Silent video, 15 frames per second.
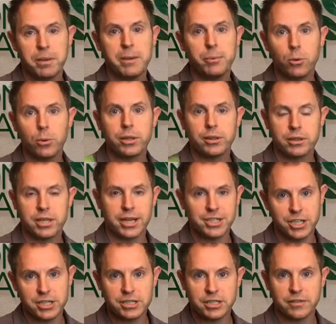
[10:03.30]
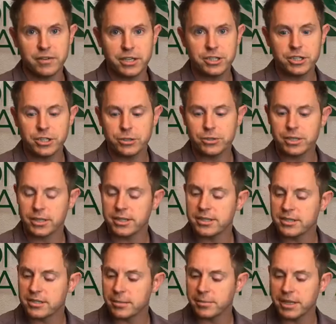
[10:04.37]
people with digestive issues, and this
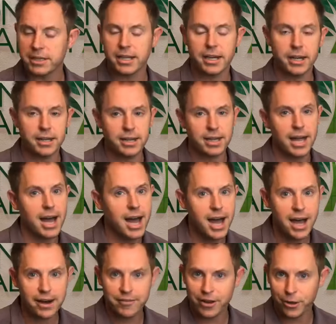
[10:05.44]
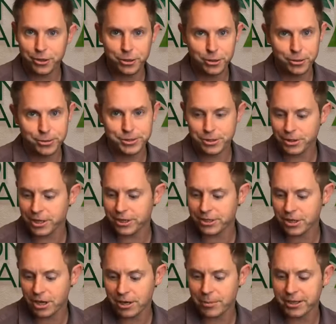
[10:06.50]
is something that a lot of health gurus who are here
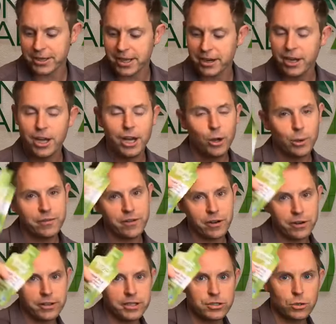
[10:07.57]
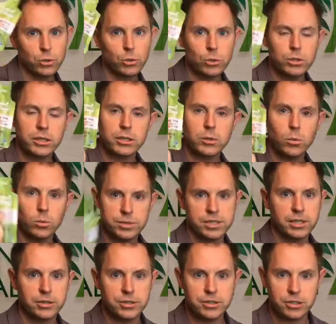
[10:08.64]
talk about. That we found it in this cool little
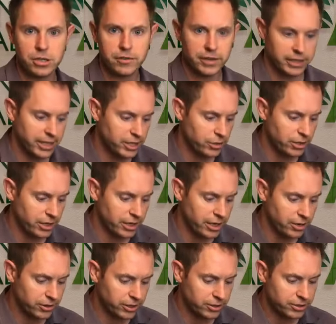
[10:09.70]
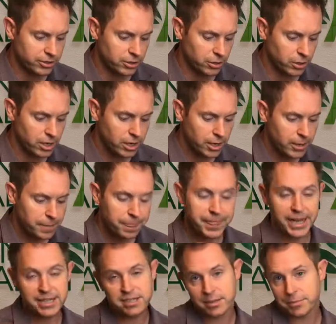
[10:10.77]
single serving that you can get out there. So
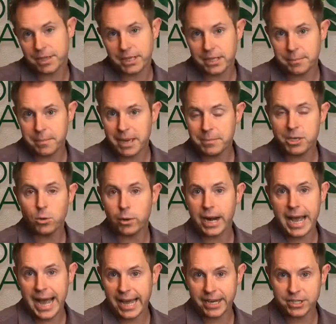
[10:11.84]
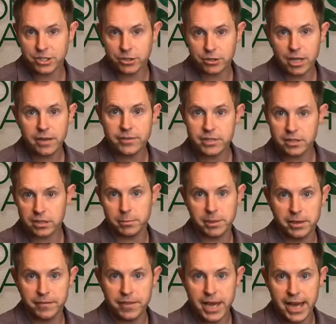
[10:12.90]
that's something that maybe you want to add into your life, is a little bit
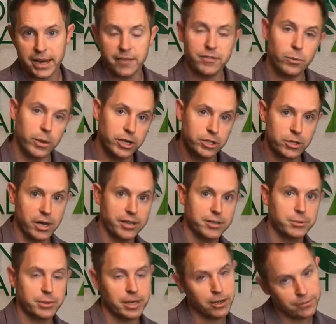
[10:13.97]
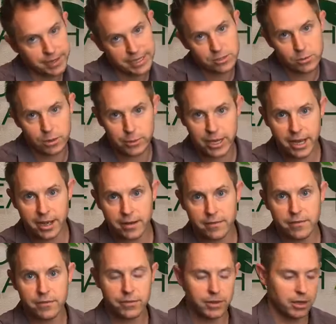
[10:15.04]
of that. If you want to try this one out, that's why we have
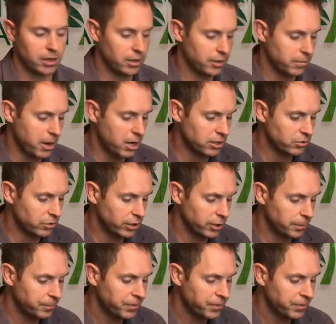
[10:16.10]
the box for you.